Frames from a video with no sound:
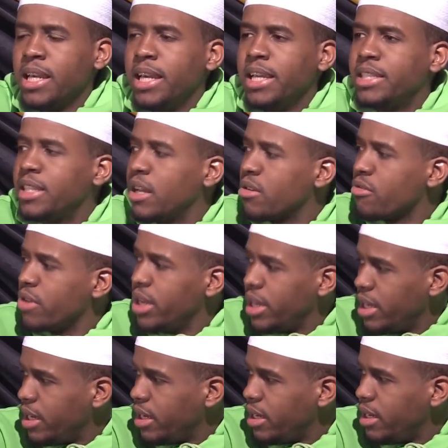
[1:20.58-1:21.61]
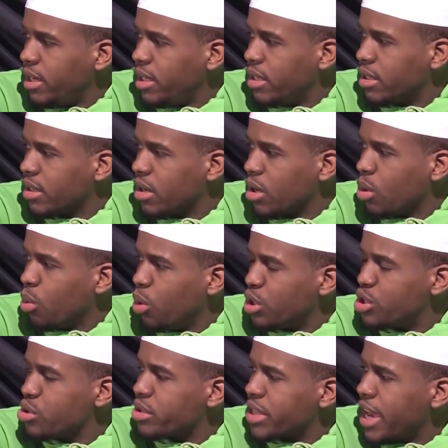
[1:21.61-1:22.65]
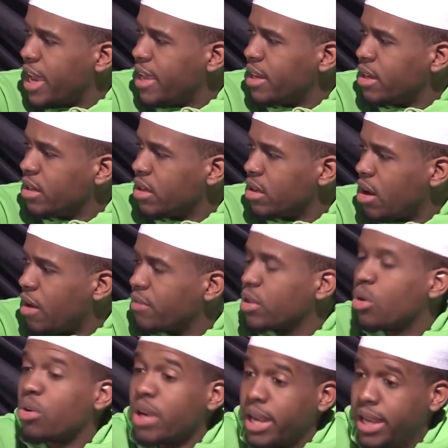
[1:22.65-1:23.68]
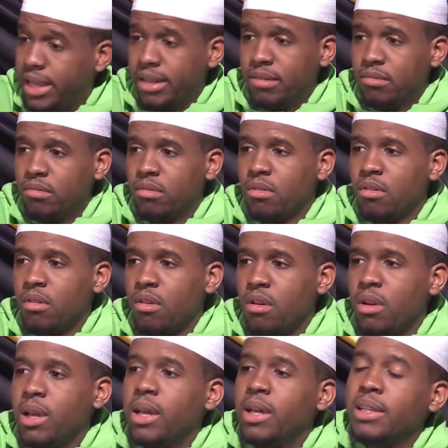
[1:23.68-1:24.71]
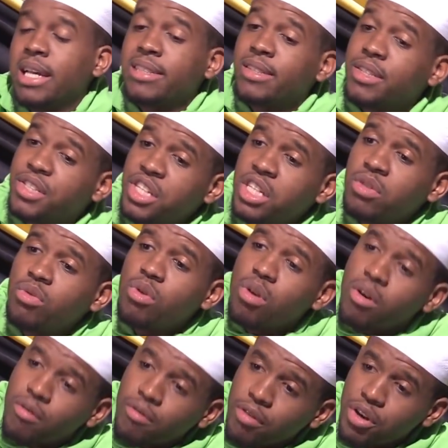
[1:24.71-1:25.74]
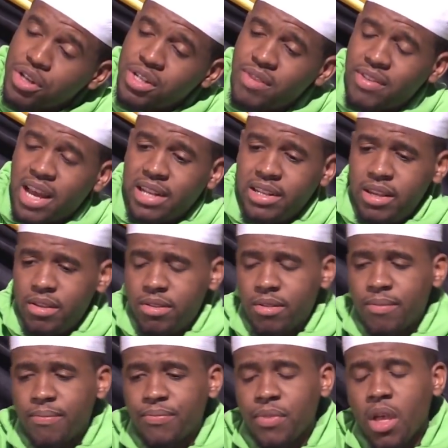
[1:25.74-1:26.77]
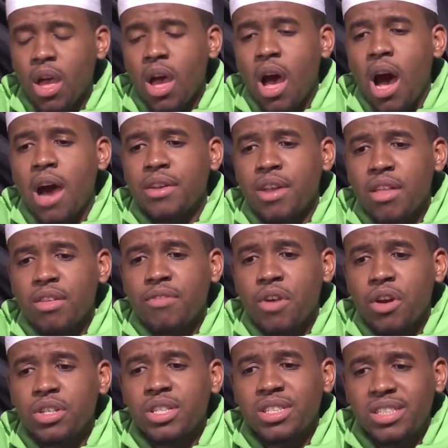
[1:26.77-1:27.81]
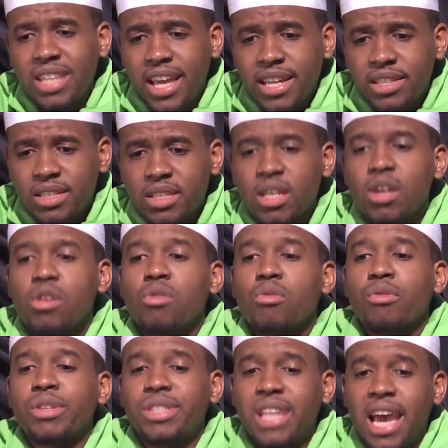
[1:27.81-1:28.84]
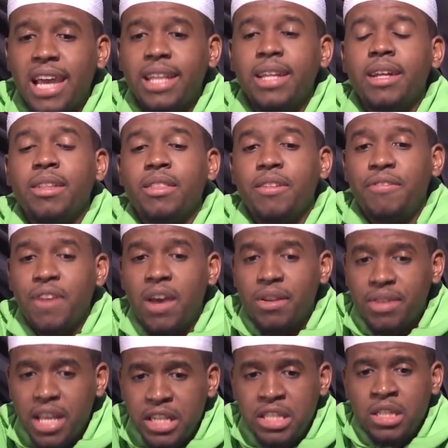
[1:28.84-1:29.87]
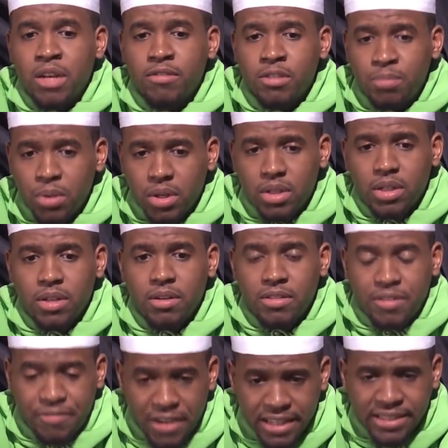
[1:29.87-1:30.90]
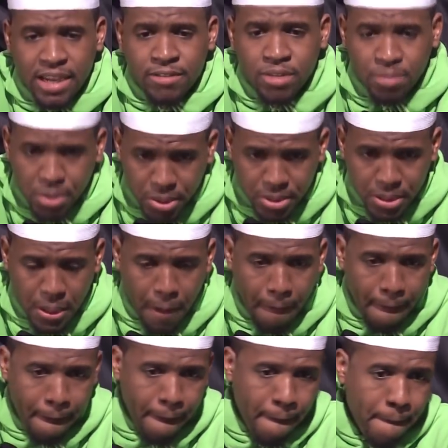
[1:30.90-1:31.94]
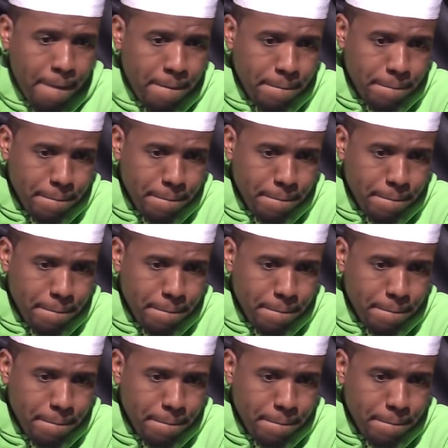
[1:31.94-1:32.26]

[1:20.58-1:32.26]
He said, read what you can of the Quran. That's the general version of the hadith. Another version states, recite the foundation of the book, the Fatiha of the book.